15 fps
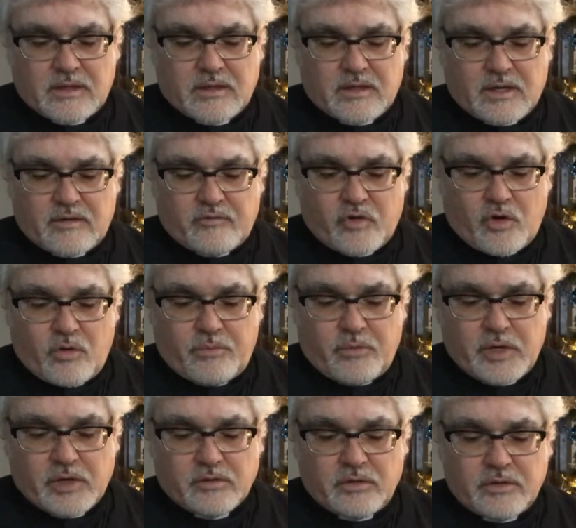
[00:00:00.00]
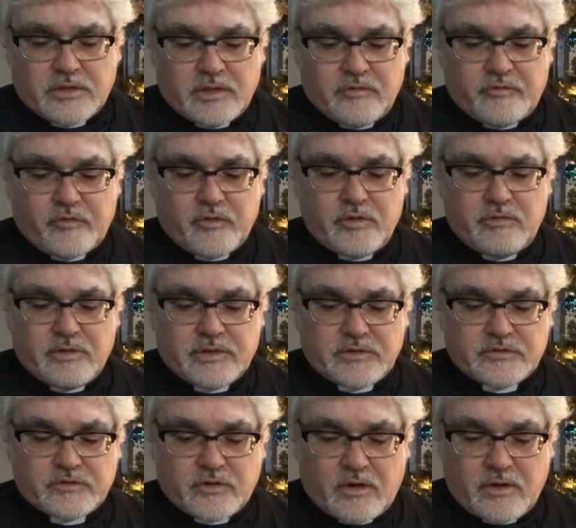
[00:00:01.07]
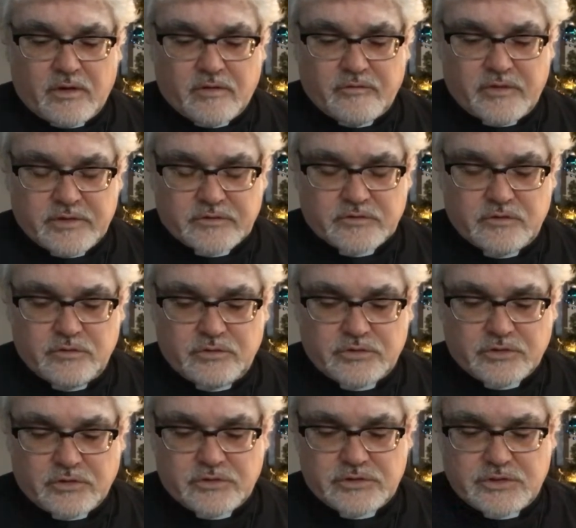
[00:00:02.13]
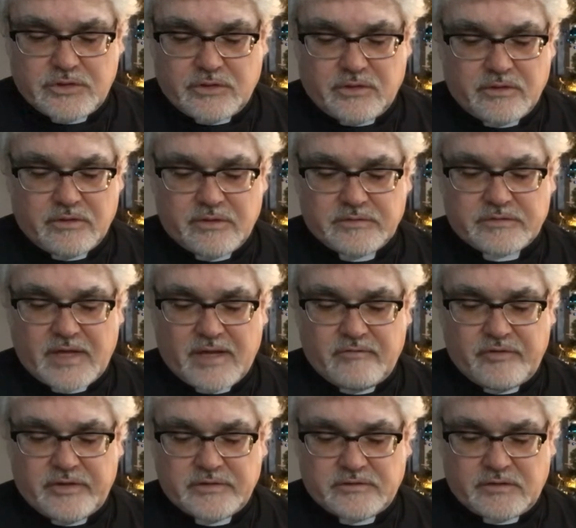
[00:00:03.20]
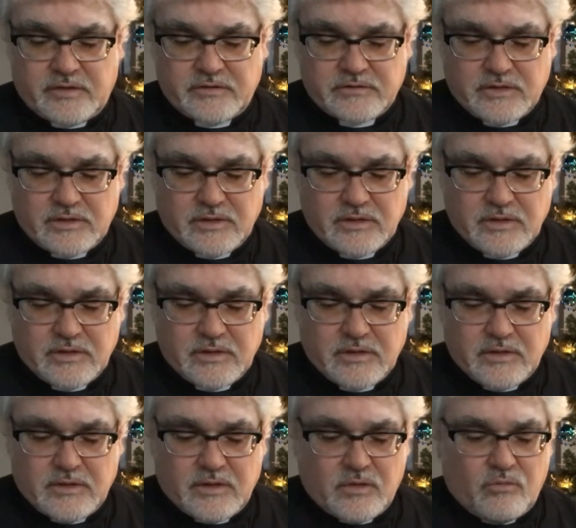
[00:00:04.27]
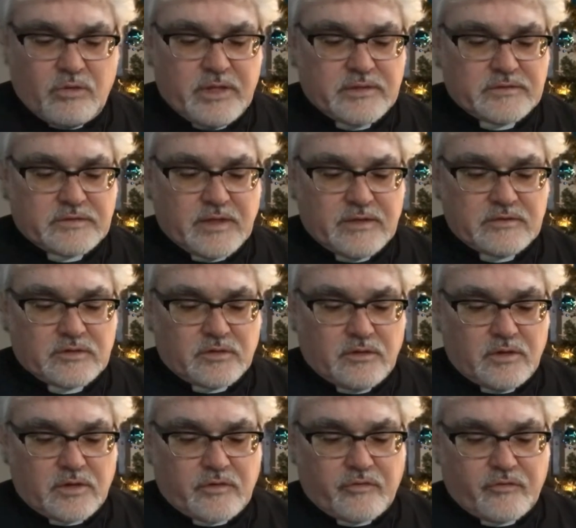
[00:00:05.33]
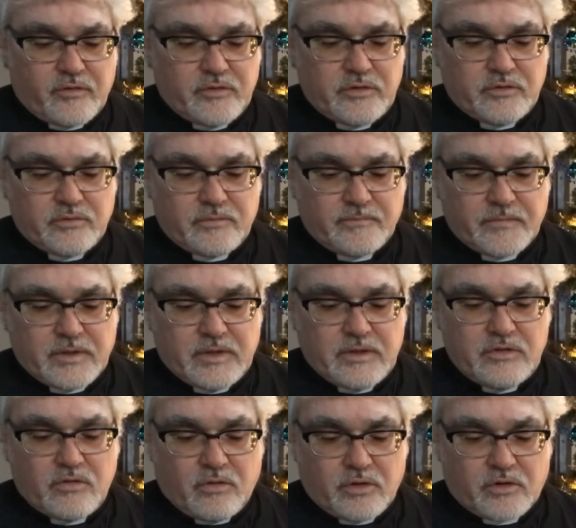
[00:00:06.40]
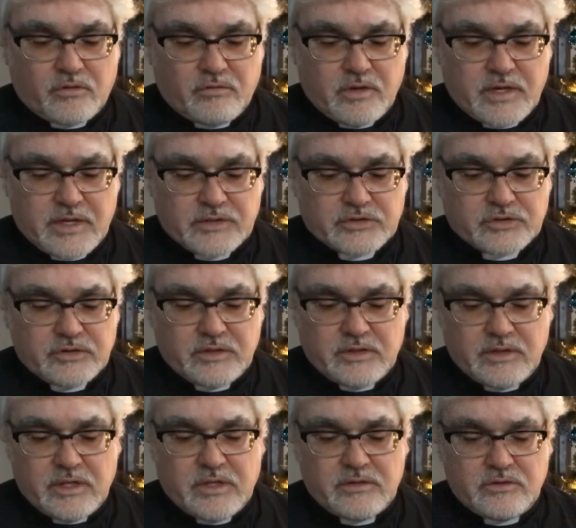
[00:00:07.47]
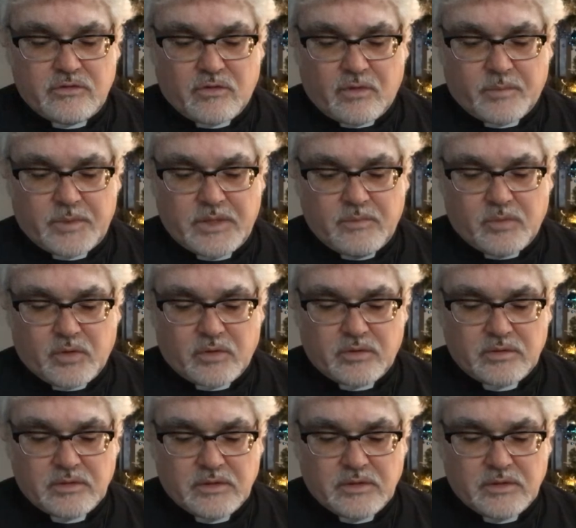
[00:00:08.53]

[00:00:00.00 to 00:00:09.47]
God of hope, we are looking for you at the start of this new church year, this Advent season. We intend to look for you in your creation and in your people.